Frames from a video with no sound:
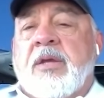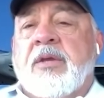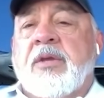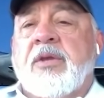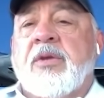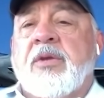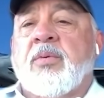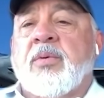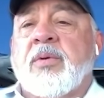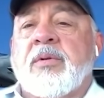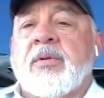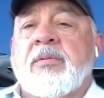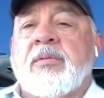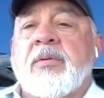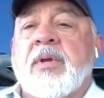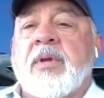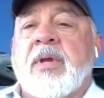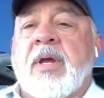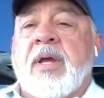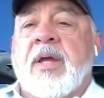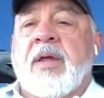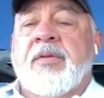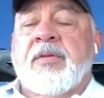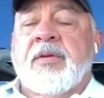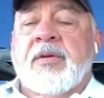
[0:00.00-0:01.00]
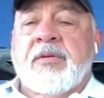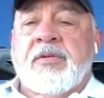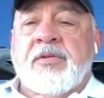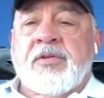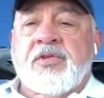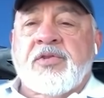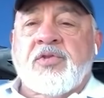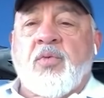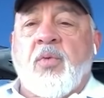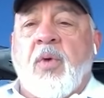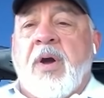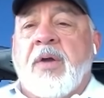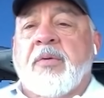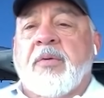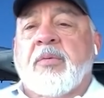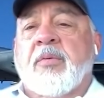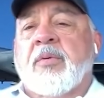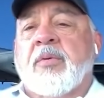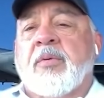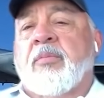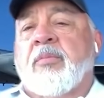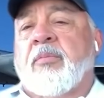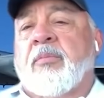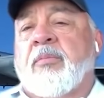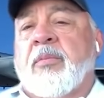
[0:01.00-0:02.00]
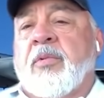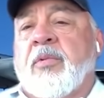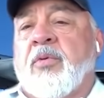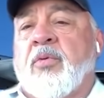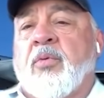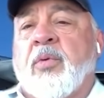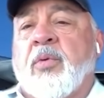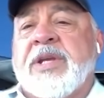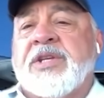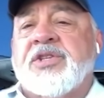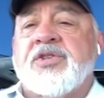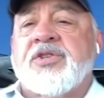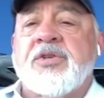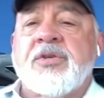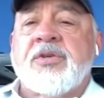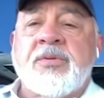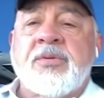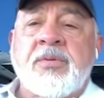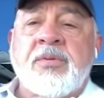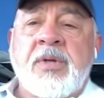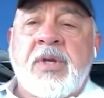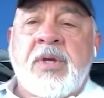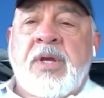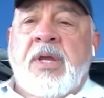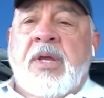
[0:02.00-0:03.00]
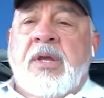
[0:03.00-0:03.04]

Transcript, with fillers: you would, uh, the, the squadron would greet you.